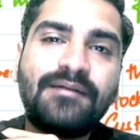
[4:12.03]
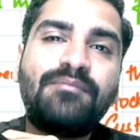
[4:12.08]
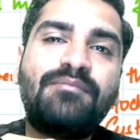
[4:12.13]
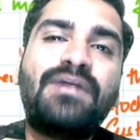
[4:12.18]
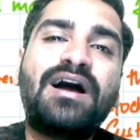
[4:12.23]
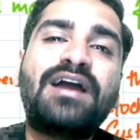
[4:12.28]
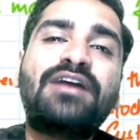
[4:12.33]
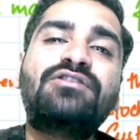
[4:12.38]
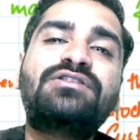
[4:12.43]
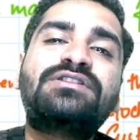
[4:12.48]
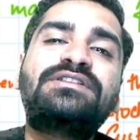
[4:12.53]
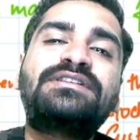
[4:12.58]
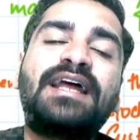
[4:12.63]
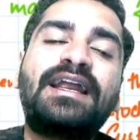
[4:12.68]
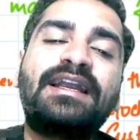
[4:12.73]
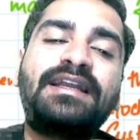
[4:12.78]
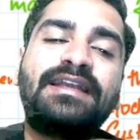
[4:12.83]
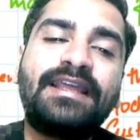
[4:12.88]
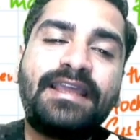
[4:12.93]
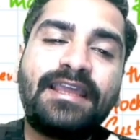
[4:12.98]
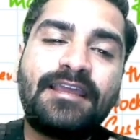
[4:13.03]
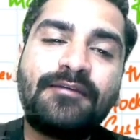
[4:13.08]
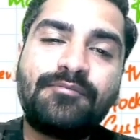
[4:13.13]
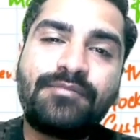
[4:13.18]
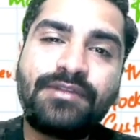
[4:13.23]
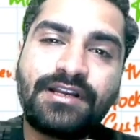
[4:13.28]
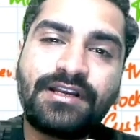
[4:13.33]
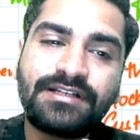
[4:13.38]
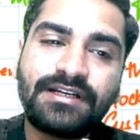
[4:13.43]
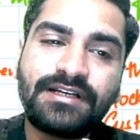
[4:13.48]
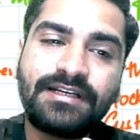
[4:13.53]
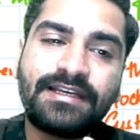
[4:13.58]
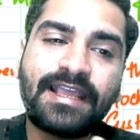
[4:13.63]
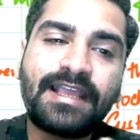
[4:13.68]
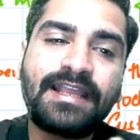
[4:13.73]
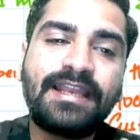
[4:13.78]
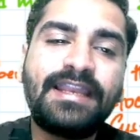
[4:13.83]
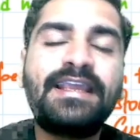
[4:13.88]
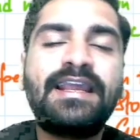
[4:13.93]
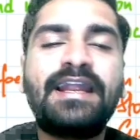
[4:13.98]
myostatic impression
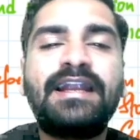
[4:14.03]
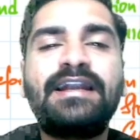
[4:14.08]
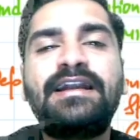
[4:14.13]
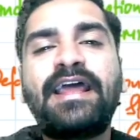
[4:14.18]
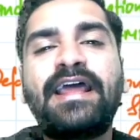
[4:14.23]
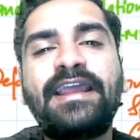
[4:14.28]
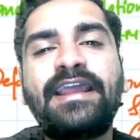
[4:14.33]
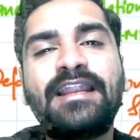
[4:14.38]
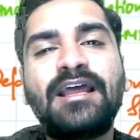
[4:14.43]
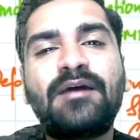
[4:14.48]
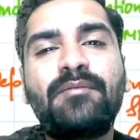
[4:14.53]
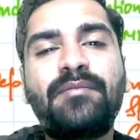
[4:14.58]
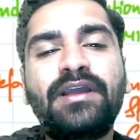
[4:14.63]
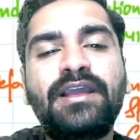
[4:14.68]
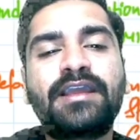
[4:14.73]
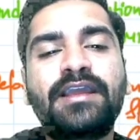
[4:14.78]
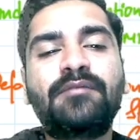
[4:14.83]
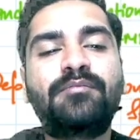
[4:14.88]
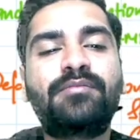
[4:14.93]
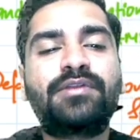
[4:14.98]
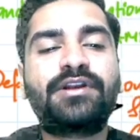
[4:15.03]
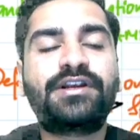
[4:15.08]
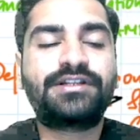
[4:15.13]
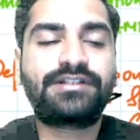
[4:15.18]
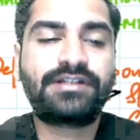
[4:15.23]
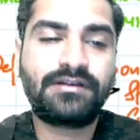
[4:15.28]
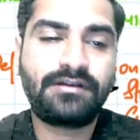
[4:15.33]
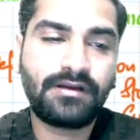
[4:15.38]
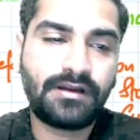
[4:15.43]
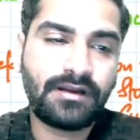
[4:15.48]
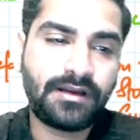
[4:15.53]
technique, and dynamic impression